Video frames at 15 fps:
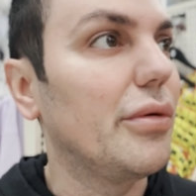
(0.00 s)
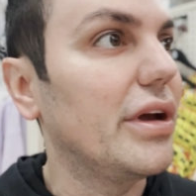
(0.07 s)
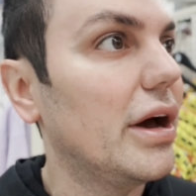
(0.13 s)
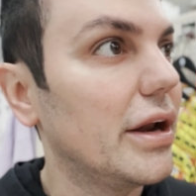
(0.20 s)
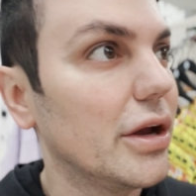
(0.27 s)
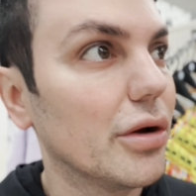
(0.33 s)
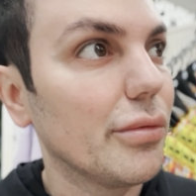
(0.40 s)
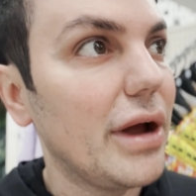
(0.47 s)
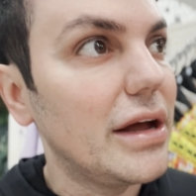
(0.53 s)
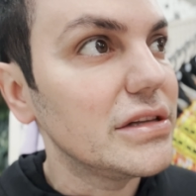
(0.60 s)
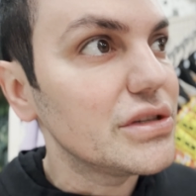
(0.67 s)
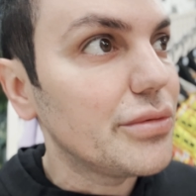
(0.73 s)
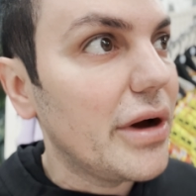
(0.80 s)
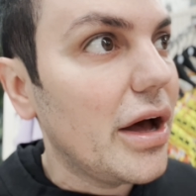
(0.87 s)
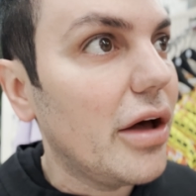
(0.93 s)
We got here around
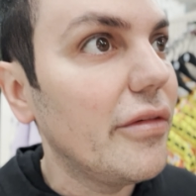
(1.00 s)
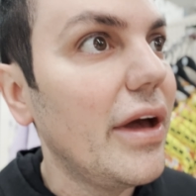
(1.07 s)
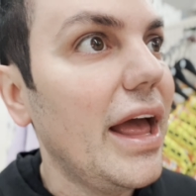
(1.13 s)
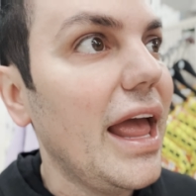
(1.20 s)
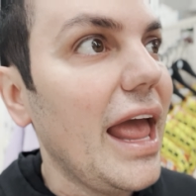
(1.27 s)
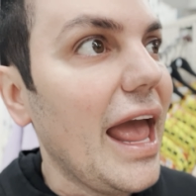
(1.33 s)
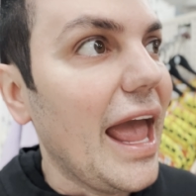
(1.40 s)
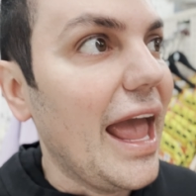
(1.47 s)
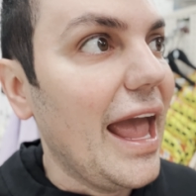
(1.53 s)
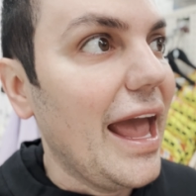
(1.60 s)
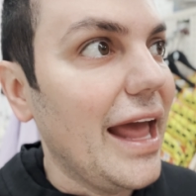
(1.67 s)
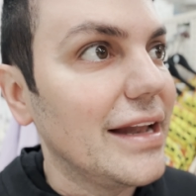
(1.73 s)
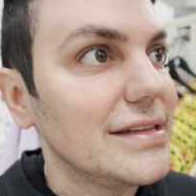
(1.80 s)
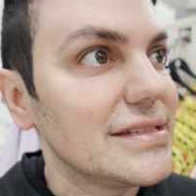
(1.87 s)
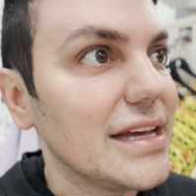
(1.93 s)
12,
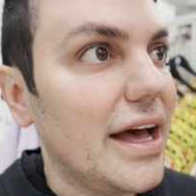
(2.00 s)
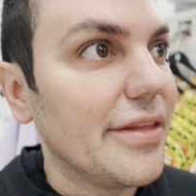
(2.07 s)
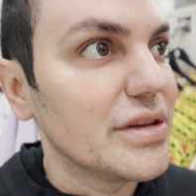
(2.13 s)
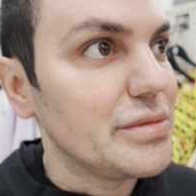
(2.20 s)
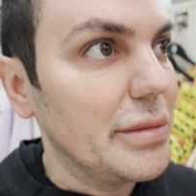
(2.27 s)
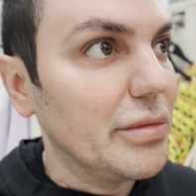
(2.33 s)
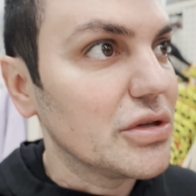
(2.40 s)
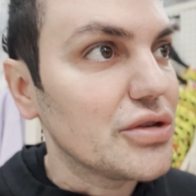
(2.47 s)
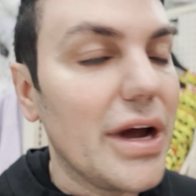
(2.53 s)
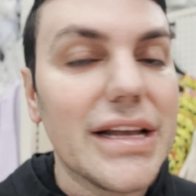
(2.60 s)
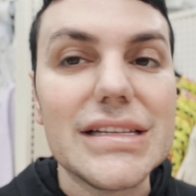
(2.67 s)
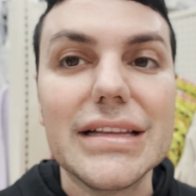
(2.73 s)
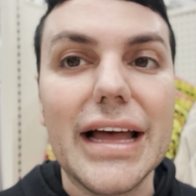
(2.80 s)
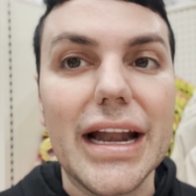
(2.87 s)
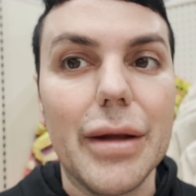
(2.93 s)
and there's people trying
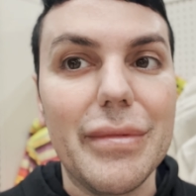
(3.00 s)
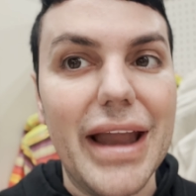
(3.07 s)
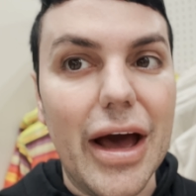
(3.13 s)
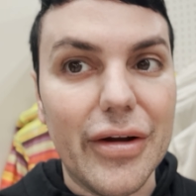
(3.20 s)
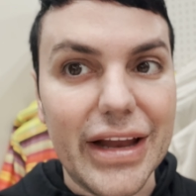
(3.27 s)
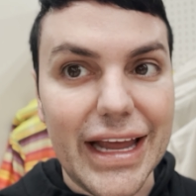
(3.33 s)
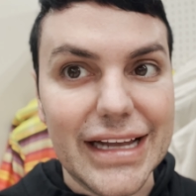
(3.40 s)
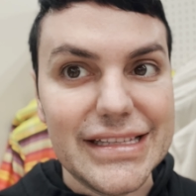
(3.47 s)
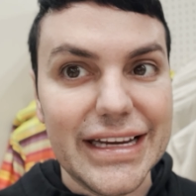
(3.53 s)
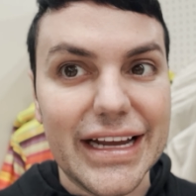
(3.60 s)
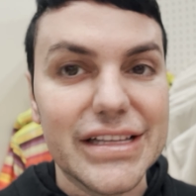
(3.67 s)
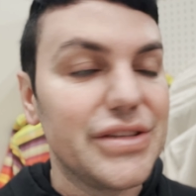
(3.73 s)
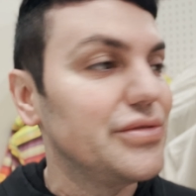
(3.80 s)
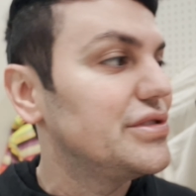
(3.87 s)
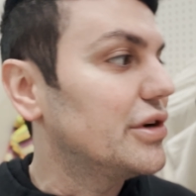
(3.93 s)
to line up now to get
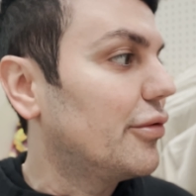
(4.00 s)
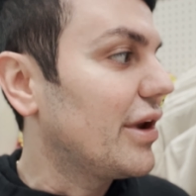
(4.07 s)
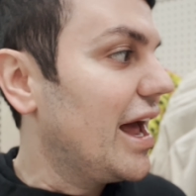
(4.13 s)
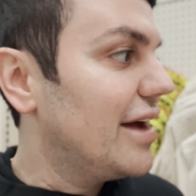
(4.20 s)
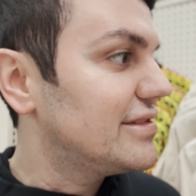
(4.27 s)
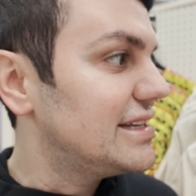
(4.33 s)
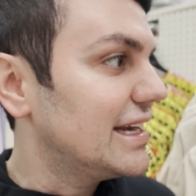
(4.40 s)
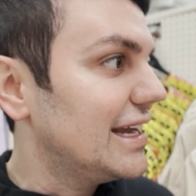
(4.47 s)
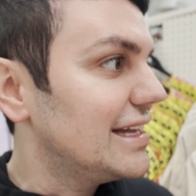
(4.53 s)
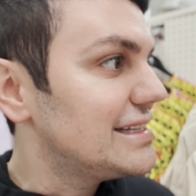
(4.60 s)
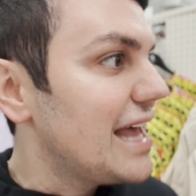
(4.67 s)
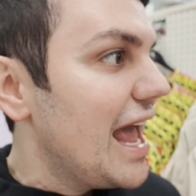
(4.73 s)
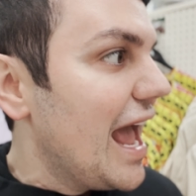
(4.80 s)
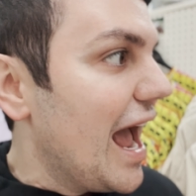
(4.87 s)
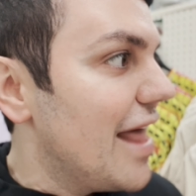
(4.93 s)
tickets who don't have tickets,
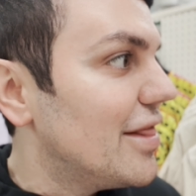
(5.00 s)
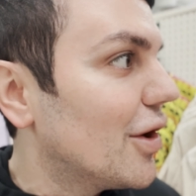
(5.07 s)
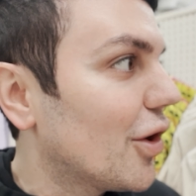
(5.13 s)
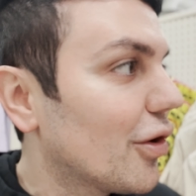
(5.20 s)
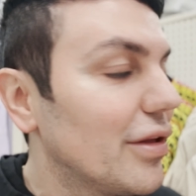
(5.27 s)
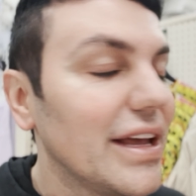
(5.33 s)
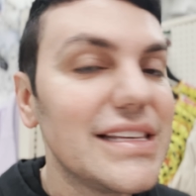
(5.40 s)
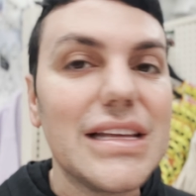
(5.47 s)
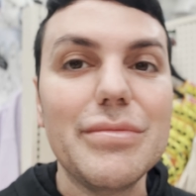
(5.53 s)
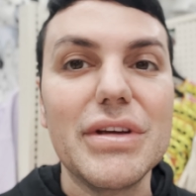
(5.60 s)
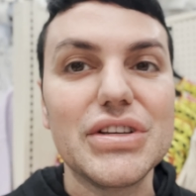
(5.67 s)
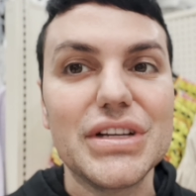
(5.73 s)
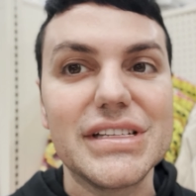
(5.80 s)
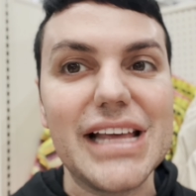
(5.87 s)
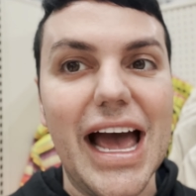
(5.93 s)
and the earliest
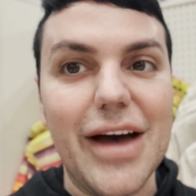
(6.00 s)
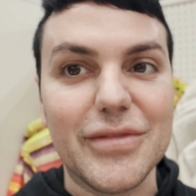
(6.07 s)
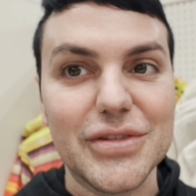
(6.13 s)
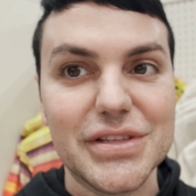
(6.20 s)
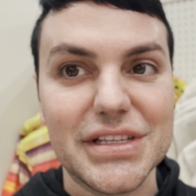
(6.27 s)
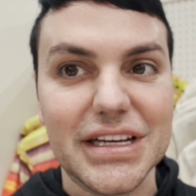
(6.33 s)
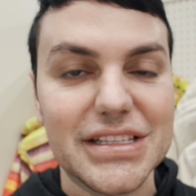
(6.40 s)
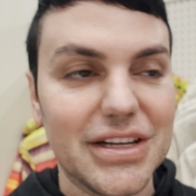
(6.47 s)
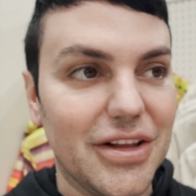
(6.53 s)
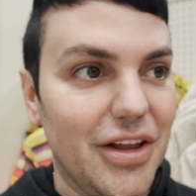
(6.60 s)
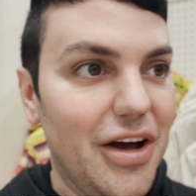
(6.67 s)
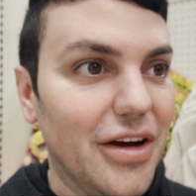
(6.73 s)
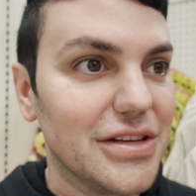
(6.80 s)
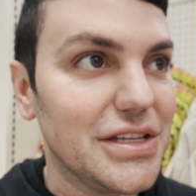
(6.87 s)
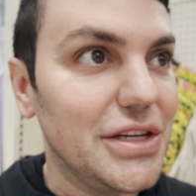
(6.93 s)
admission is after 6
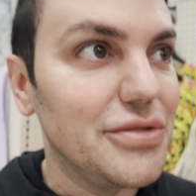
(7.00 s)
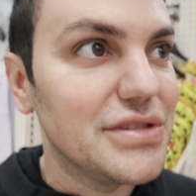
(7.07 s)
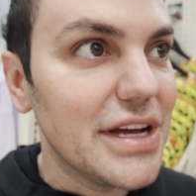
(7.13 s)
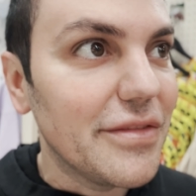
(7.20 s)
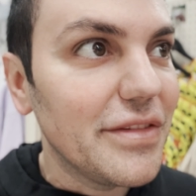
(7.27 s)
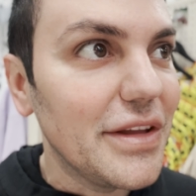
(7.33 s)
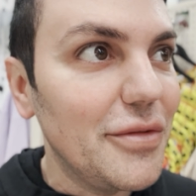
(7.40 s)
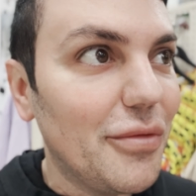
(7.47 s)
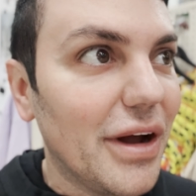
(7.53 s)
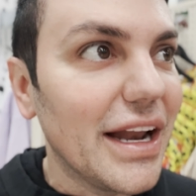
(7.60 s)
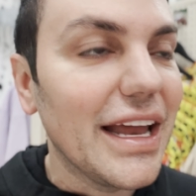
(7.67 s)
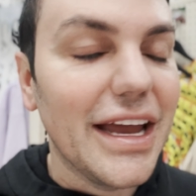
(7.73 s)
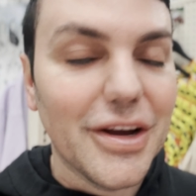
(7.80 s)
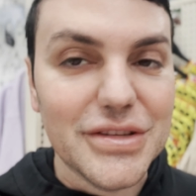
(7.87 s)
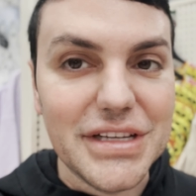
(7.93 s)
o'clock, so you definitely want to
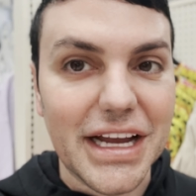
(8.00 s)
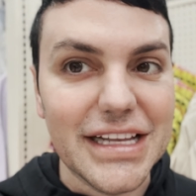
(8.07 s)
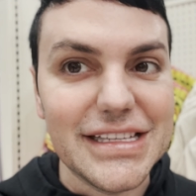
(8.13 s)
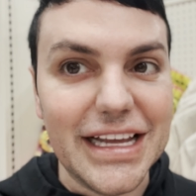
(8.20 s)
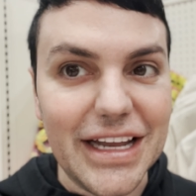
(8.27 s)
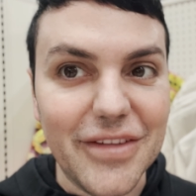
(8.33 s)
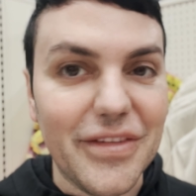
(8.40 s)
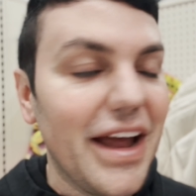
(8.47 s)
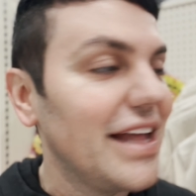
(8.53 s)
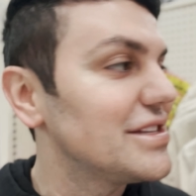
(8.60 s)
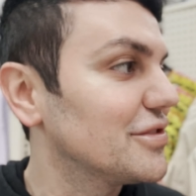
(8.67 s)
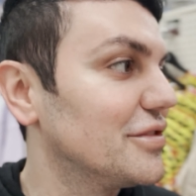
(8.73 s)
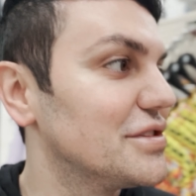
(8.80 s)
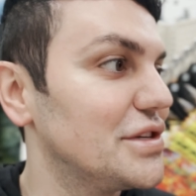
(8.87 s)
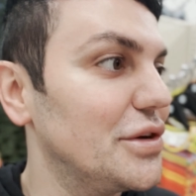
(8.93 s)
get your tickets in advance,
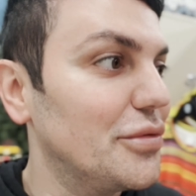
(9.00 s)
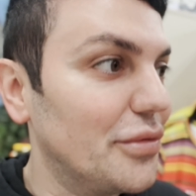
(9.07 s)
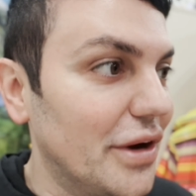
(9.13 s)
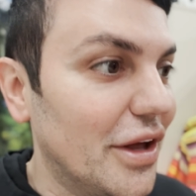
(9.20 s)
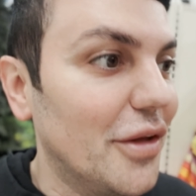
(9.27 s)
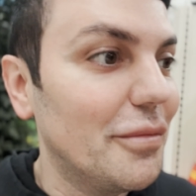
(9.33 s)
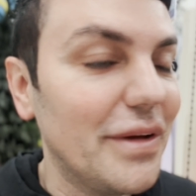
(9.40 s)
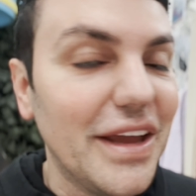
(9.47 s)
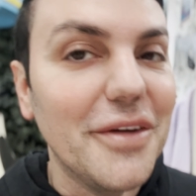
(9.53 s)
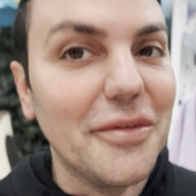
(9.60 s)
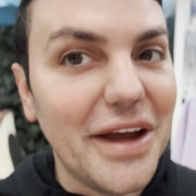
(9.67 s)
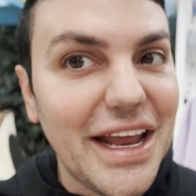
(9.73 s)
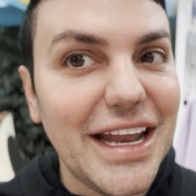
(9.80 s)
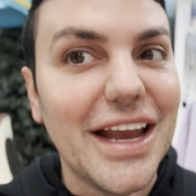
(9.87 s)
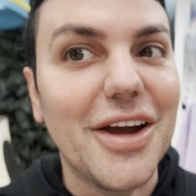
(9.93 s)
or else you will be
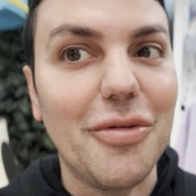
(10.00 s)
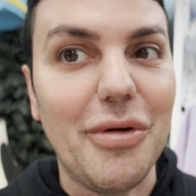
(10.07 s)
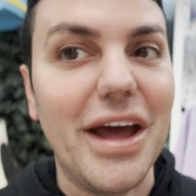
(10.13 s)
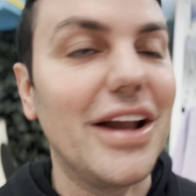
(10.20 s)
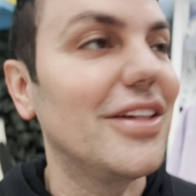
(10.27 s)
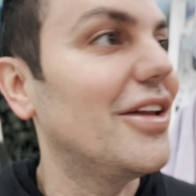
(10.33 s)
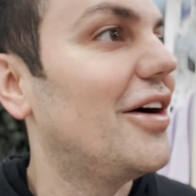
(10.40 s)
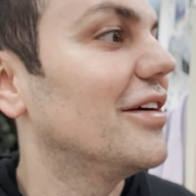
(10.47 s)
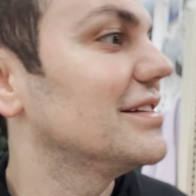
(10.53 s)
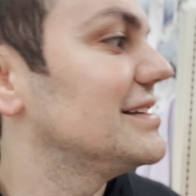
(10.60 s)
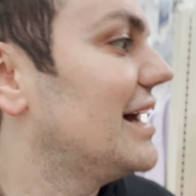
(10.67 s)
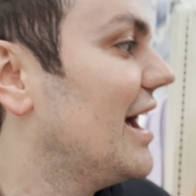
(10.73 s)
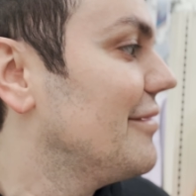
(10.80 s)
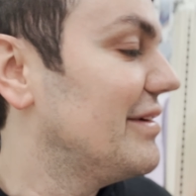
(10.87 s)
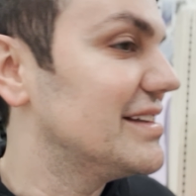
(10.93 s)
waiting quite a long
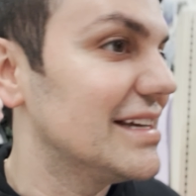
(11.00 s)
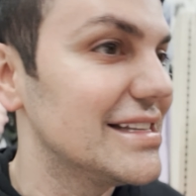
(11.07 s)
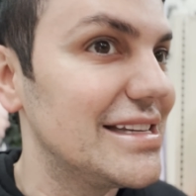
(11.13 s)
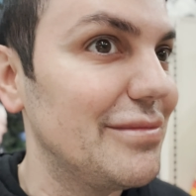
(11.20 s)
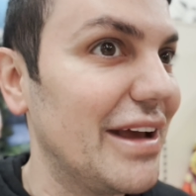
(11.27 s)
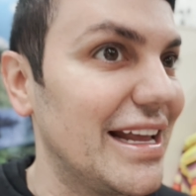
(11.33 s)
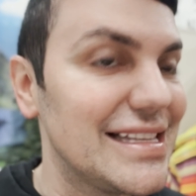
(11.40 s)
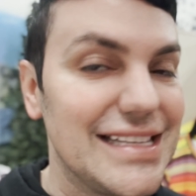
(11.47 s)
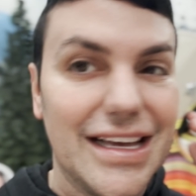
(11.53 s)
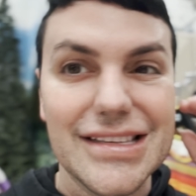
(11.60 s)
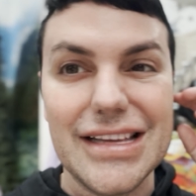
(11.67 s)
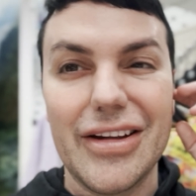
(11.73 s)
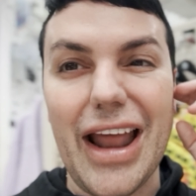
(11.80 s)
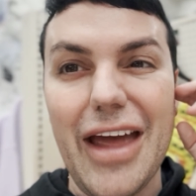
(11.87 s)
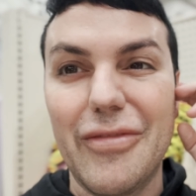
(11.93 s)
time. It does seem like it sells
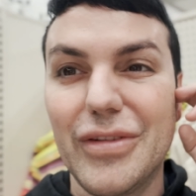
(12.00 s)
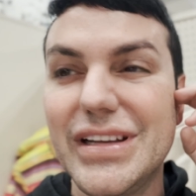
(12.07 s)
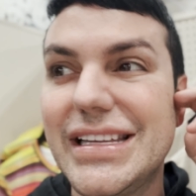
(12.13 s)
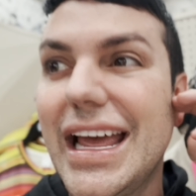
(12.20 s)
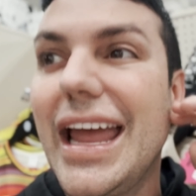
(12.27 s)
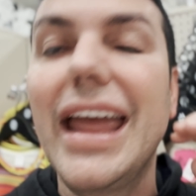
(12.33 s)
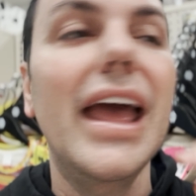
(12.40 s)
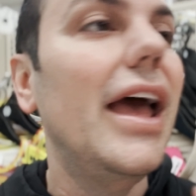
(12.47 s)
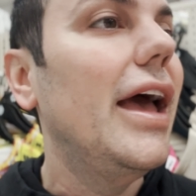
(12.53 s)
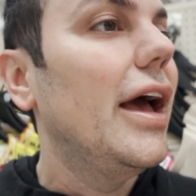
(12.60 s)
out every day.